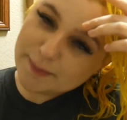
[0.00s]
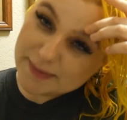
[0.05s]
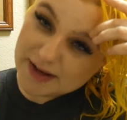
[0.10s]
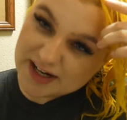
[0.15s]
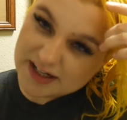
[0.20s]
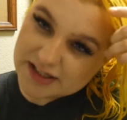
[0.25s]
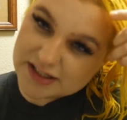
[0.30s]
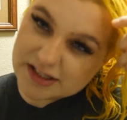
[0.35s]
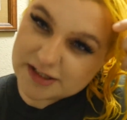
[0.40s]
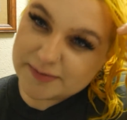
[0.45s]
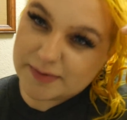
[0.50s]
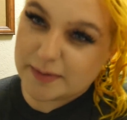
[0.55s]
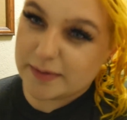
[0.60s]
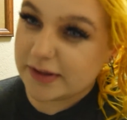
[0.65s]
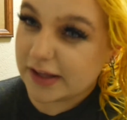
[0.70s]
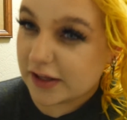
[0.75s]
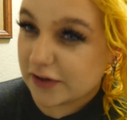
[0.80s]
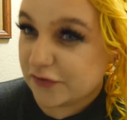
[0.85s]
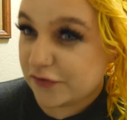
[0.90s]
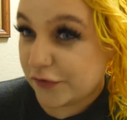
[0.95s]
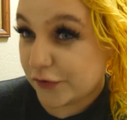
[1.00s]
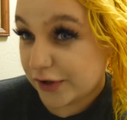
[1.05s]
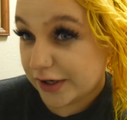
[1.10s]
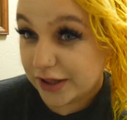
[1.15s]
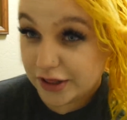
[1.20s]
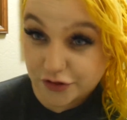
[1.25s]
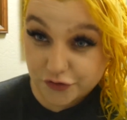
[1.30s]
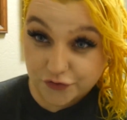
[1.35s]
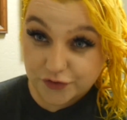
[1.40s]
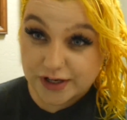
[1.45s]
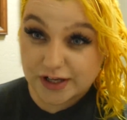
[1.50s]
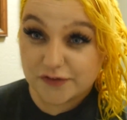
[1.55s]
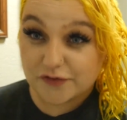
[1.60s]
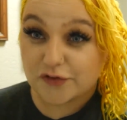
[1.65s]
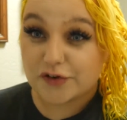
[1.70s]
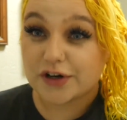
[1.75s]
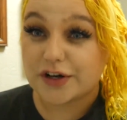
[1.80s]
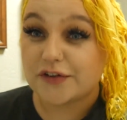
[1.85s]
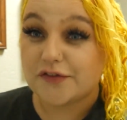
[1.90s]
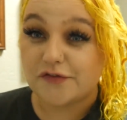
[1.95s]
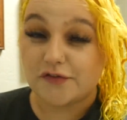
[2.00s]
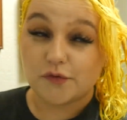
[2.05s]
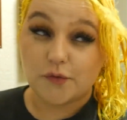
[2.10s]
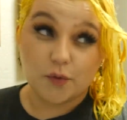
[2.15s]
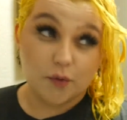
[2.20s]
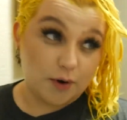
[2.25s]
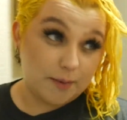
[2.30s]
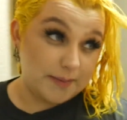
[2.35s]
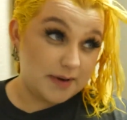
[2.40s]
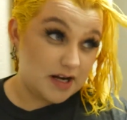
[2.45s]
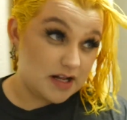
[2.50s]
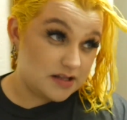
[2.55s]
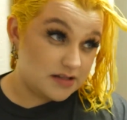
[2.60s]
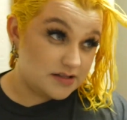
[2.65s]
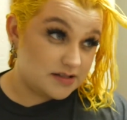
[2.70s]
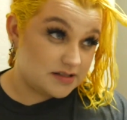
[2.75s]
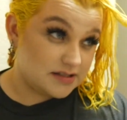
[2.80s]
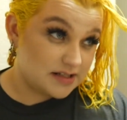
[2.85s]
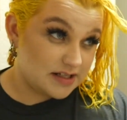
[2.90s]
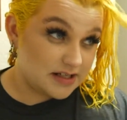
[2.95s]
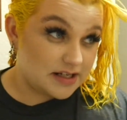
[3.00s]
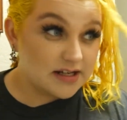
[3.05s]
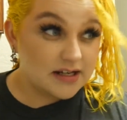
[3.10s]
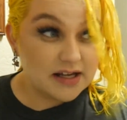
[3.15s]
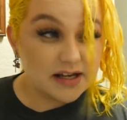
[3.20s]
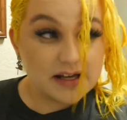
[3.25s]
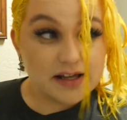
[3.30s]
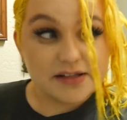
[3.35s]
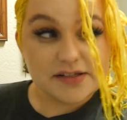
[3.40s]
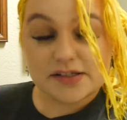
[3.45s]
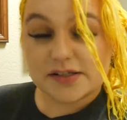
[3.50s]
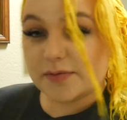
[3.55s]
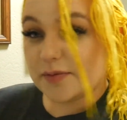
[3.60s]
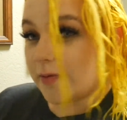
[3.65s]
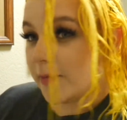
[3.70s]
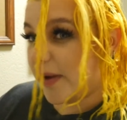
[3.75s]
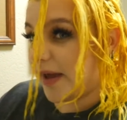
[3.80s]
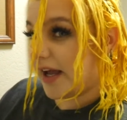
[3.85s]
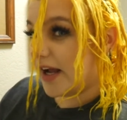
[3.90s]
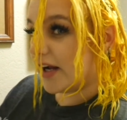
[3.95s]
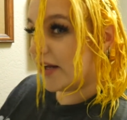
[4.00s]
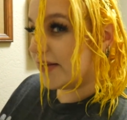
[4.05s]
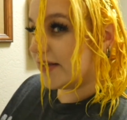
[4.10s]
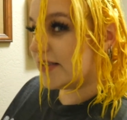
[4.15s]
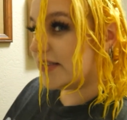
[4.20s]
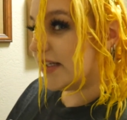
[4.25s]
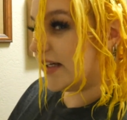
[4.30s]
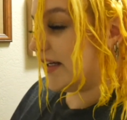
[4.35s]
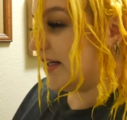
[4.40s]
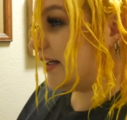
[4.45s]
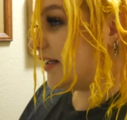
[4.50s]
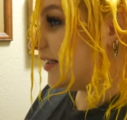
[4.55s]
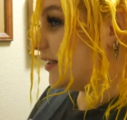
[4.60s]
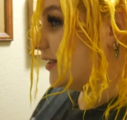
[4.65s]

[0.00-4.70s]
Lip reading: minutes, maybe 43, 44 minutes. This is what my hair looks like.